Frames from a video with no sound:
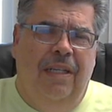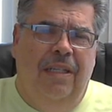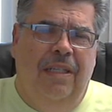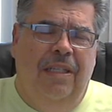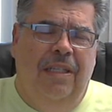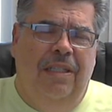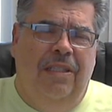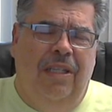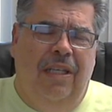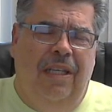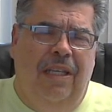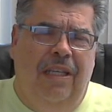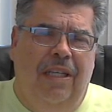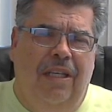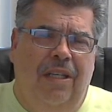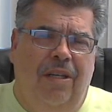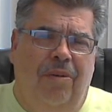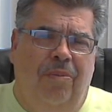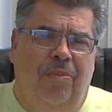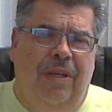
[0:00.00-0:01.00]
you see
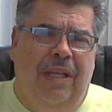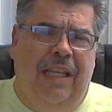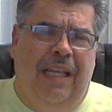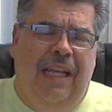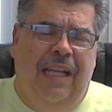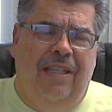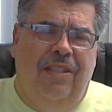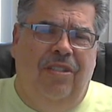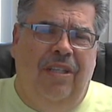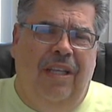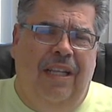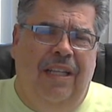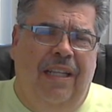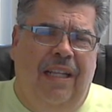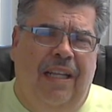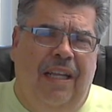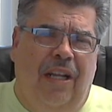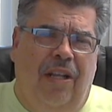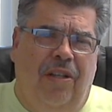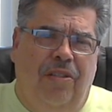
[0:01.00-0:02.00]
we can't say
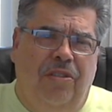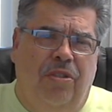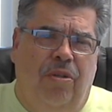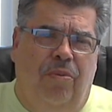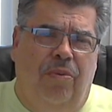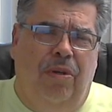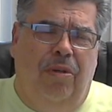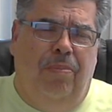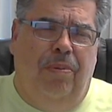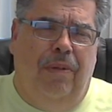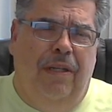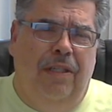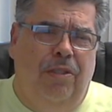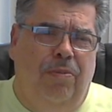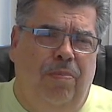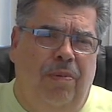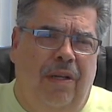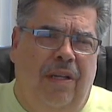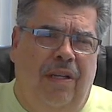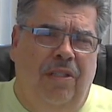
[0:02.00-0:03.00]
that hell's a real place
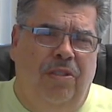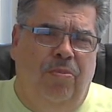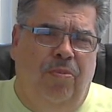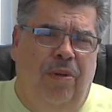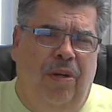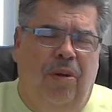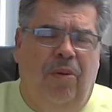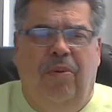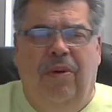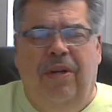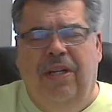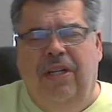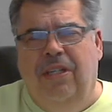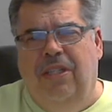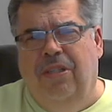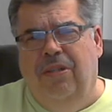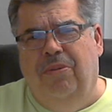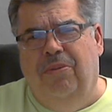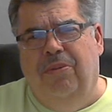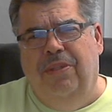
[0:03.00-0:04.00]
because we don't want to
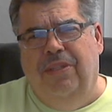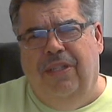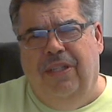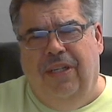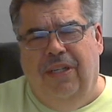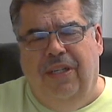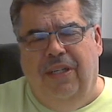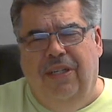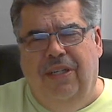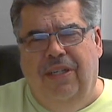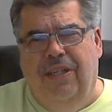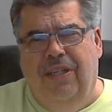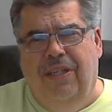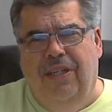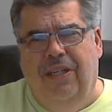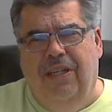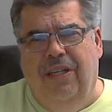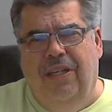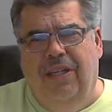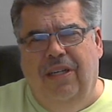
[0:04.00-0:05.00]
deal with it
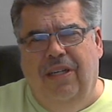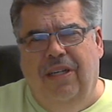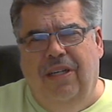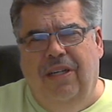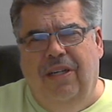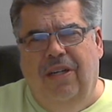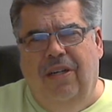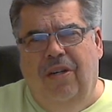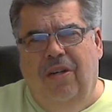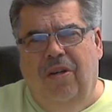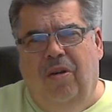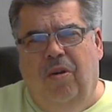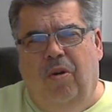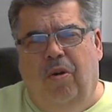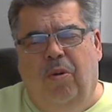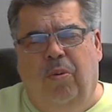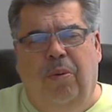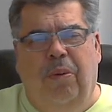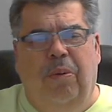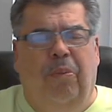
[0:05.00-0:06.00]

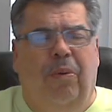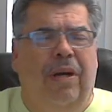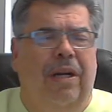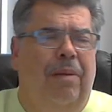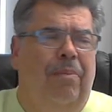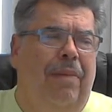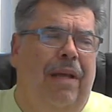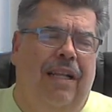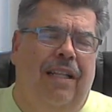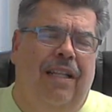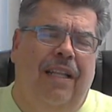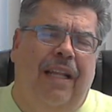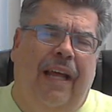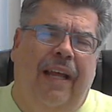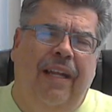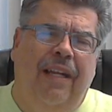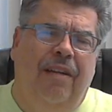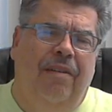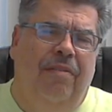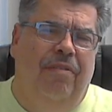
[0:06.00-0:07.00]
or we want to make
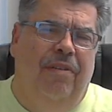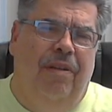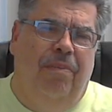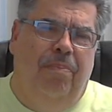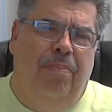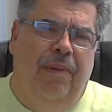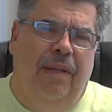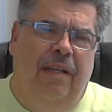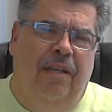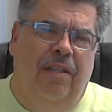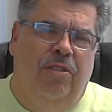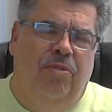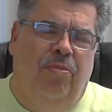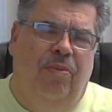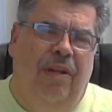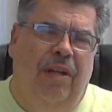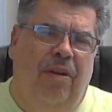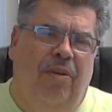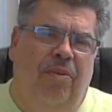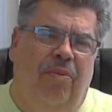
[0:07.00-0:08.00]
light of it because we
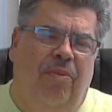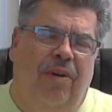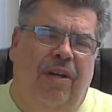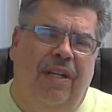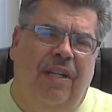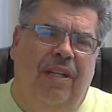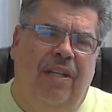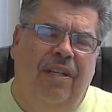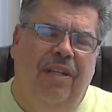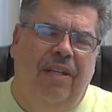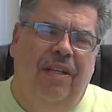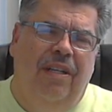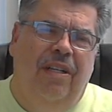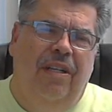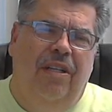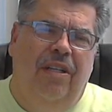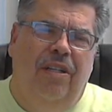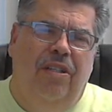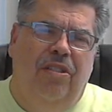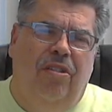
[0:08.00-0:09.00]
don't want to
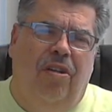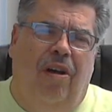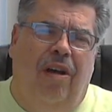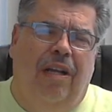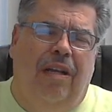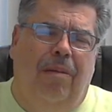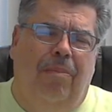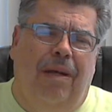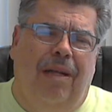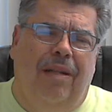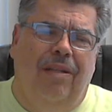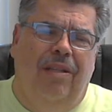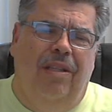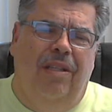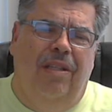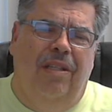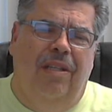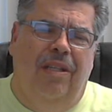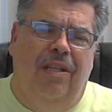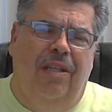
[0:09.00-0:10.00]
talk about
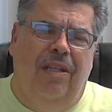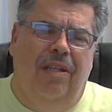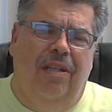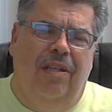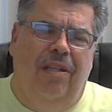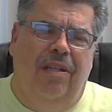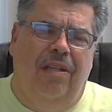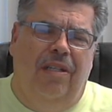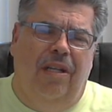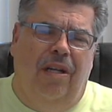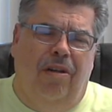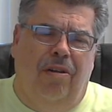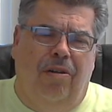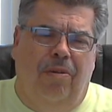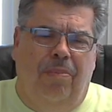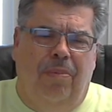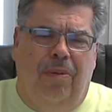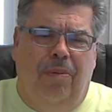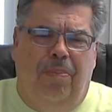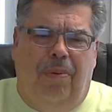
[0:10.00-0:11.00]
the
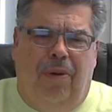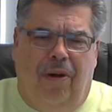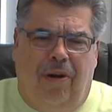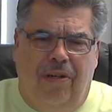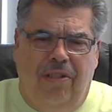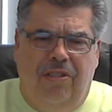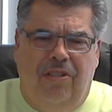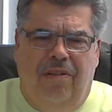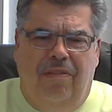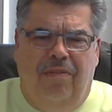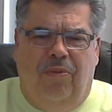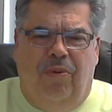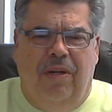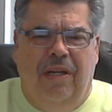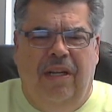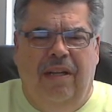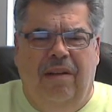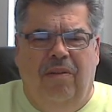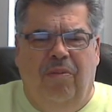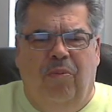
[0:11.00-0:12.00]
terrible parts of what
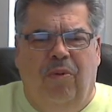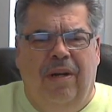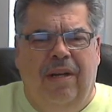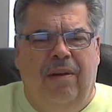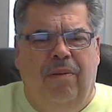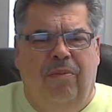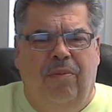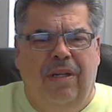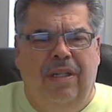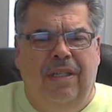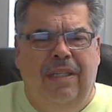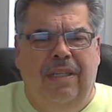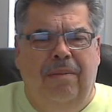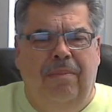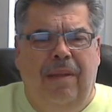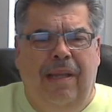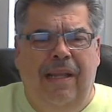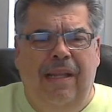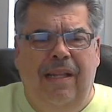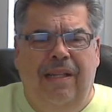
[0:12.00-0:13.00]
it what it really
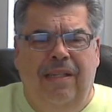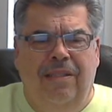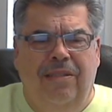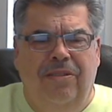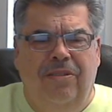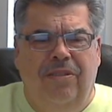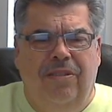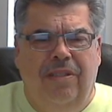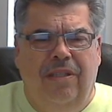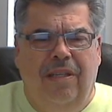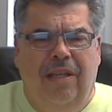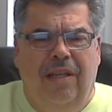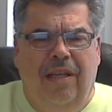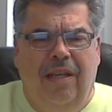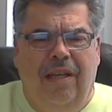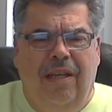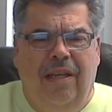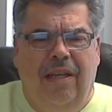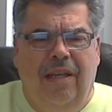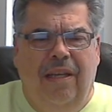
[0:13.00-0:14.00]
means
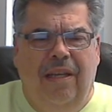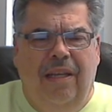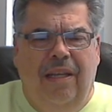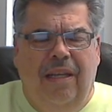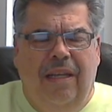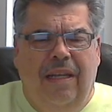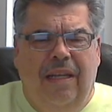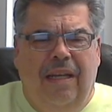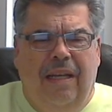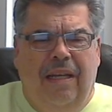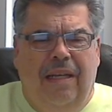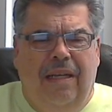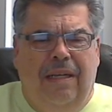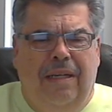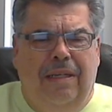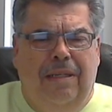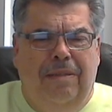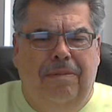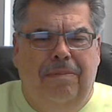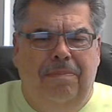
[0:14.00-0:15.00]

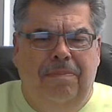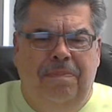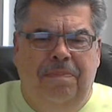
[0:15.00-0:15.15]
um,